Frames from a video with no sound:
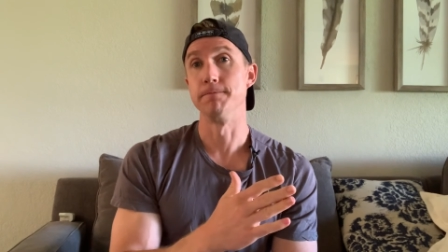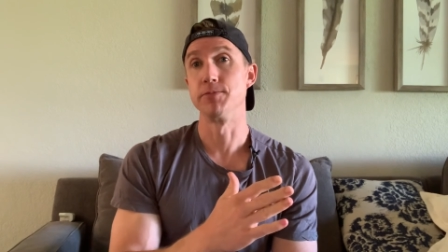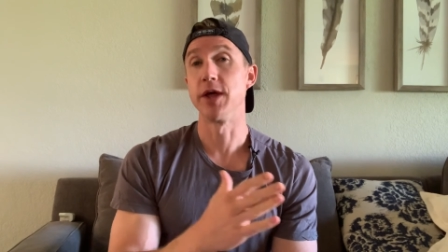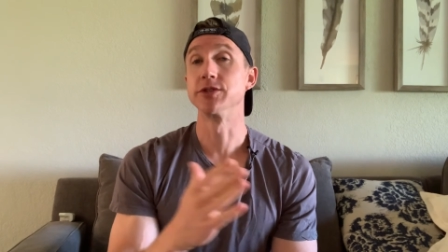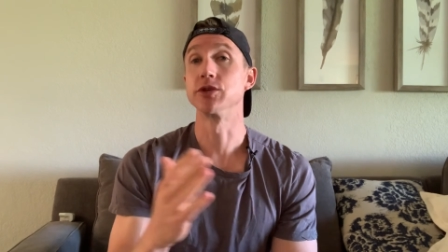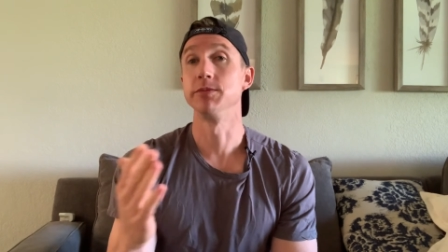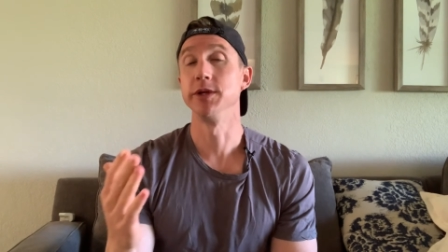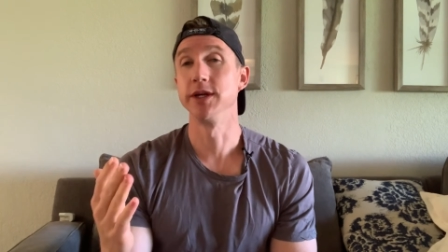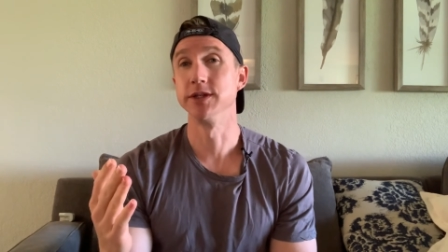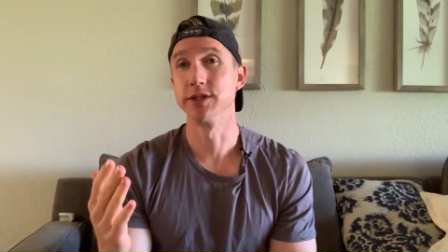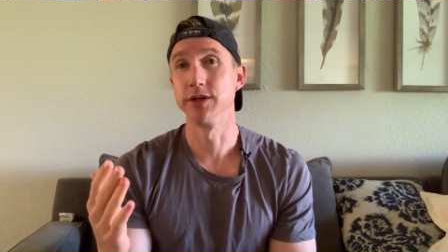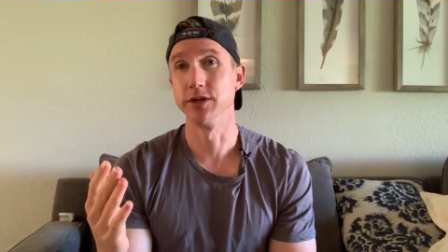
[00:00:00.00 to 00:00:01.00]
that's gonna be
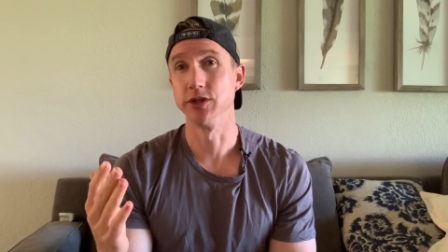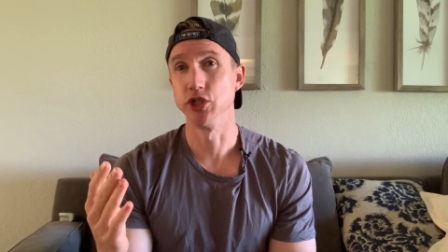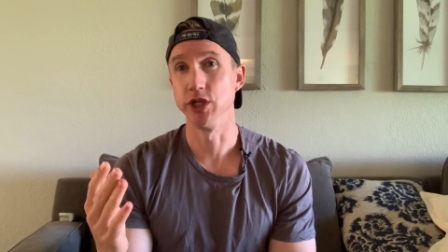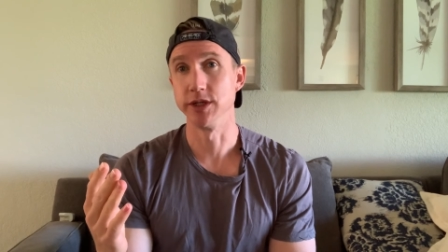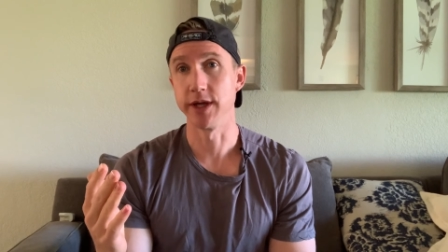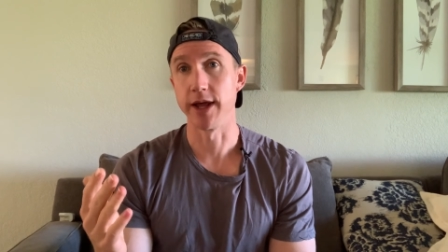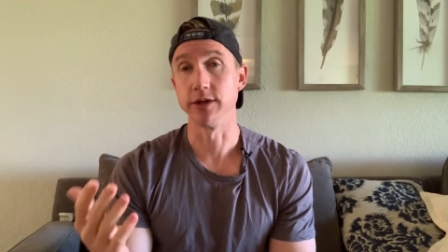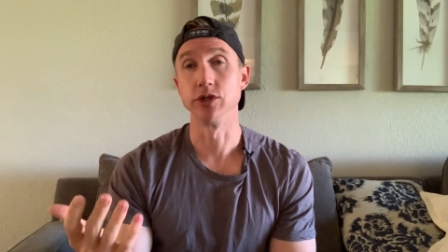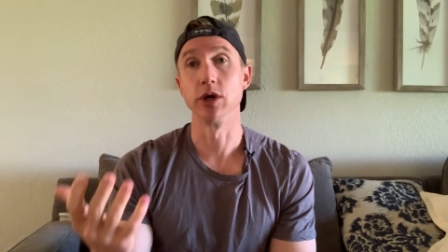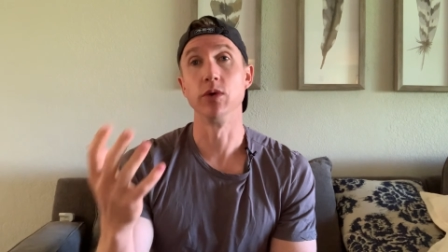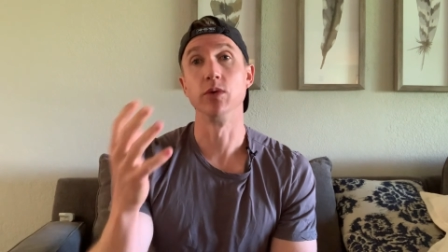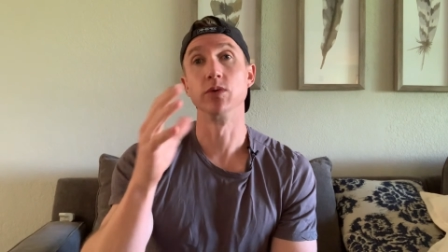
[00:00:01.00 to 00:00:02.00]
considered a cheat day.
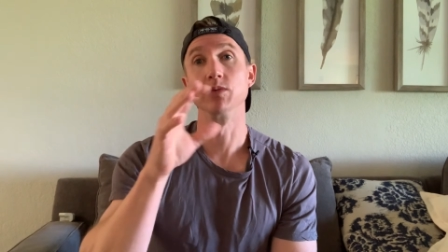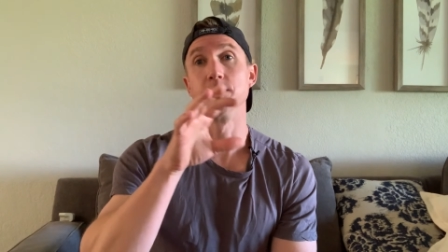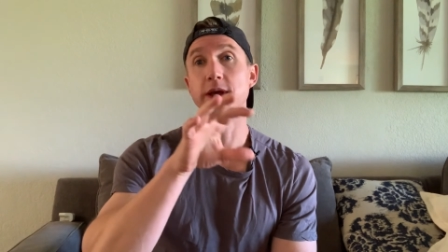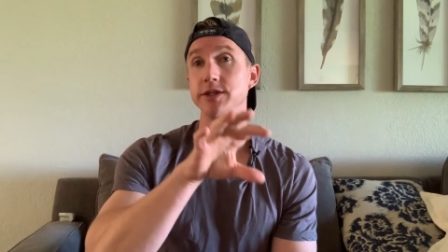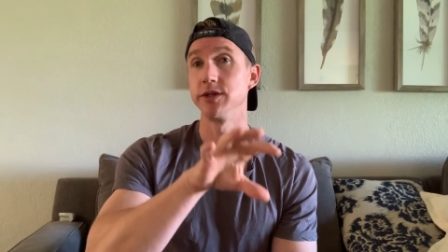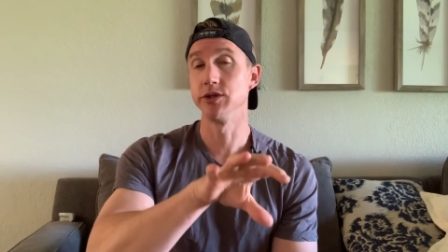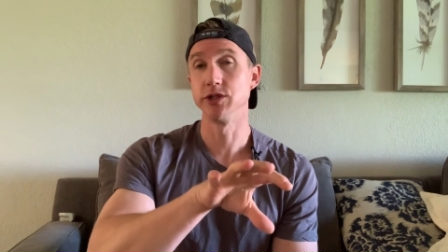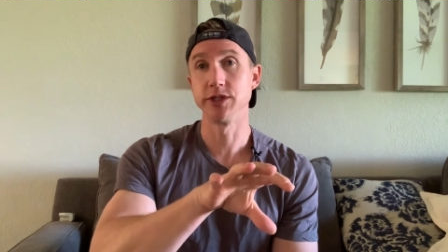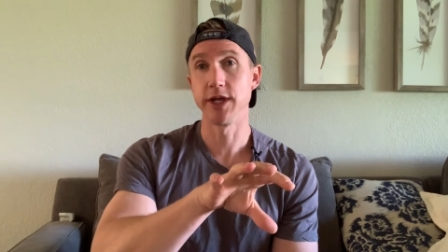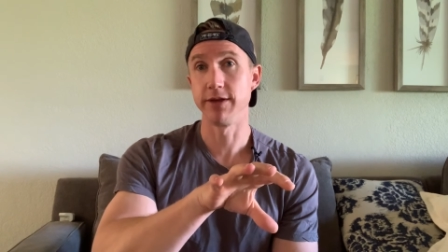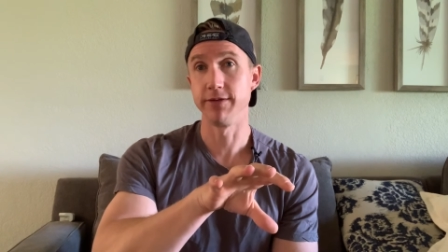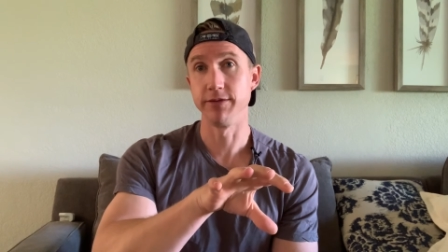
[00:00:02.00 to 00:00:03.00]
So basically, you
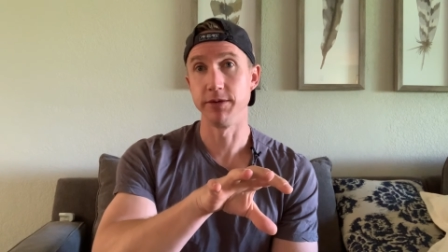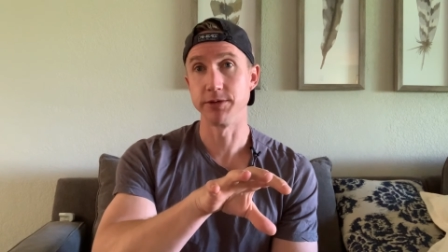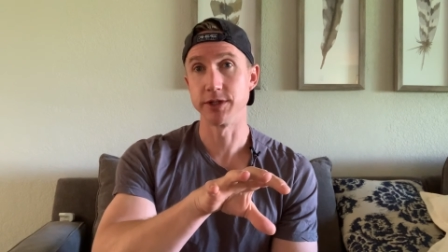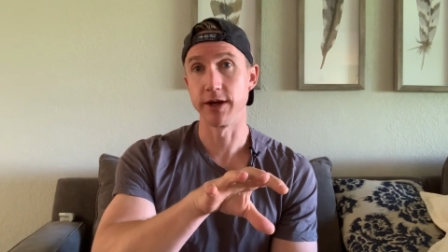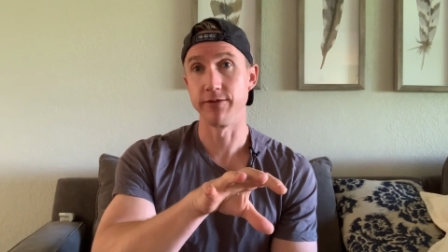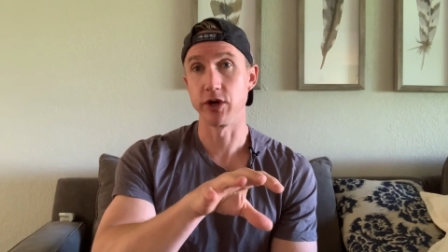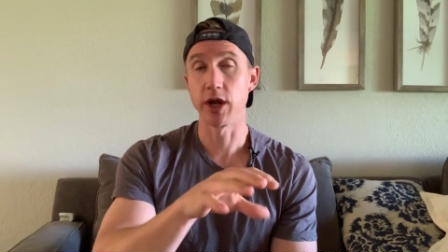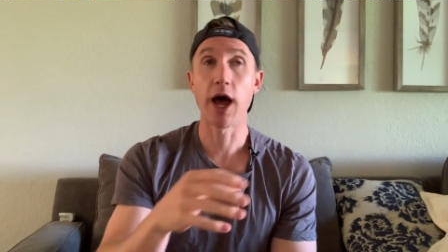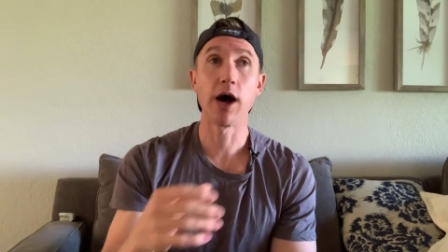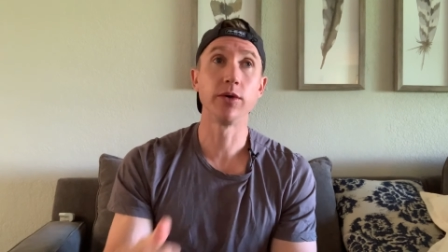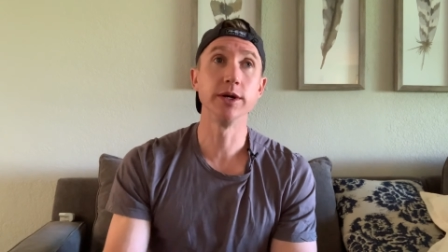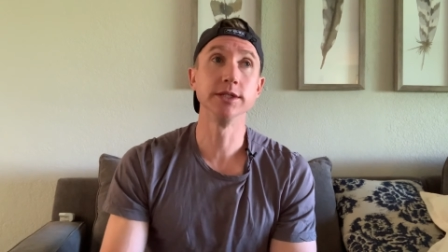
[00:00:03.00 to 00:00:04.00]
just take 50% of your
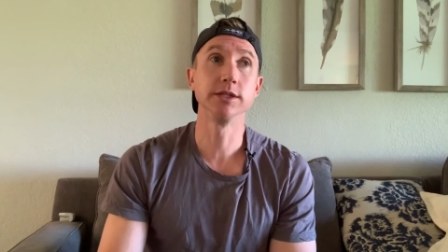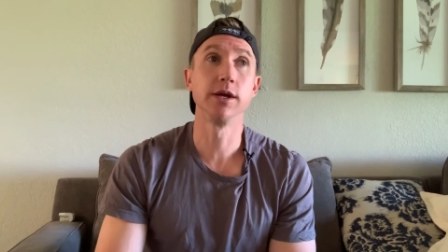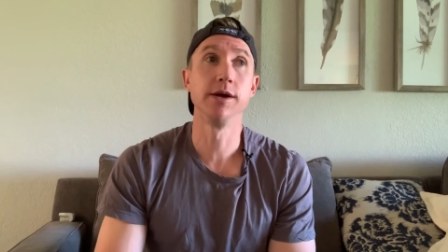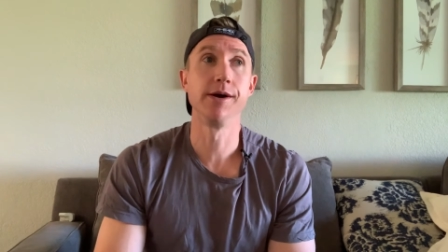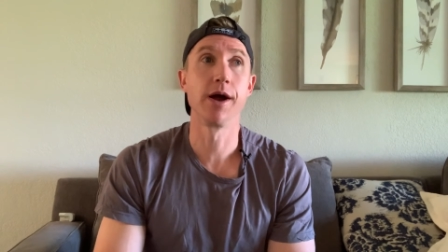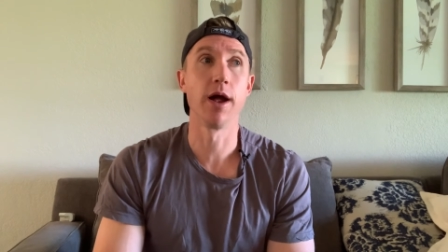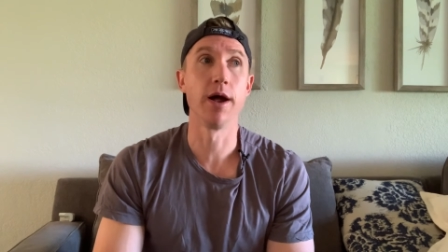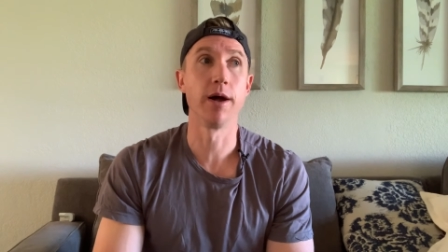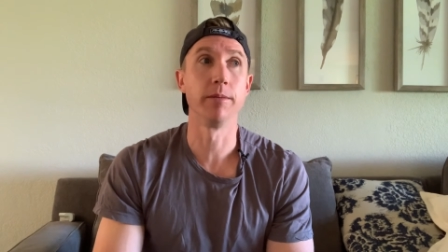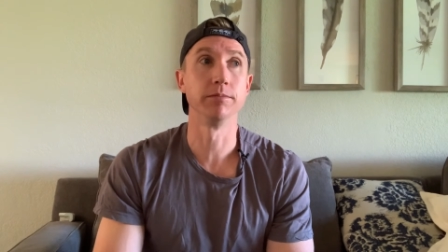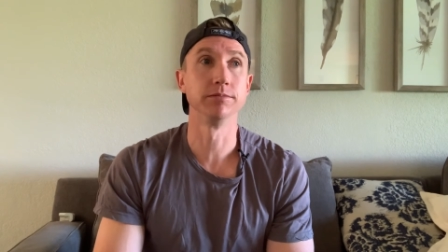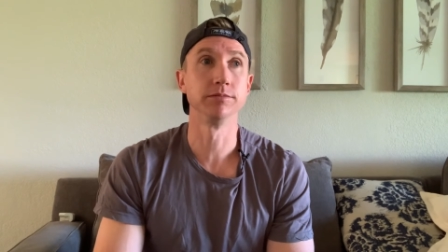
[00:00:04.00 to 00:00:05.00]
calories,
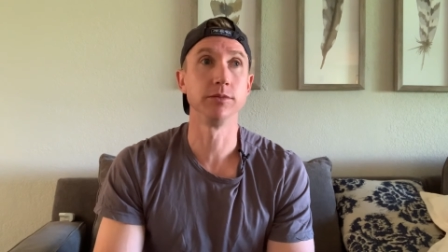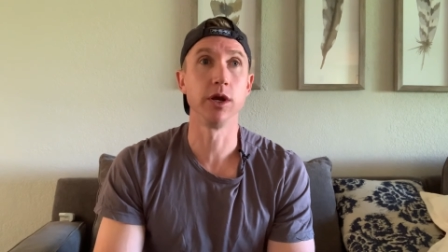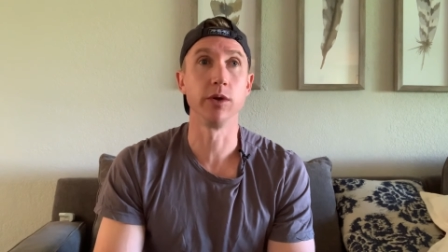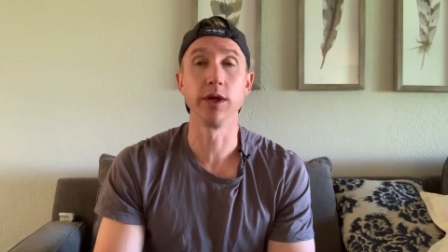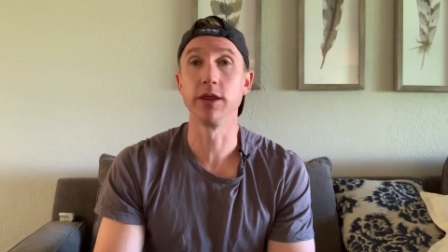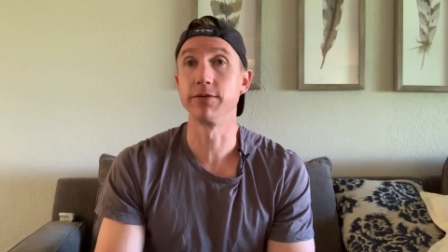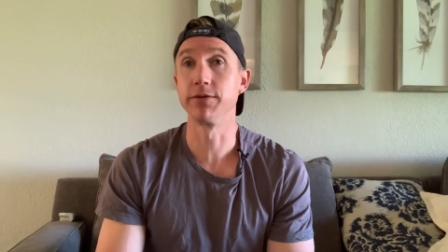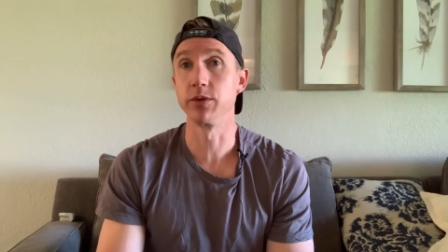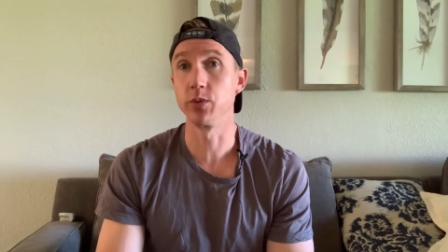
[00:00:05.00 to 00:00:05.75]
either for the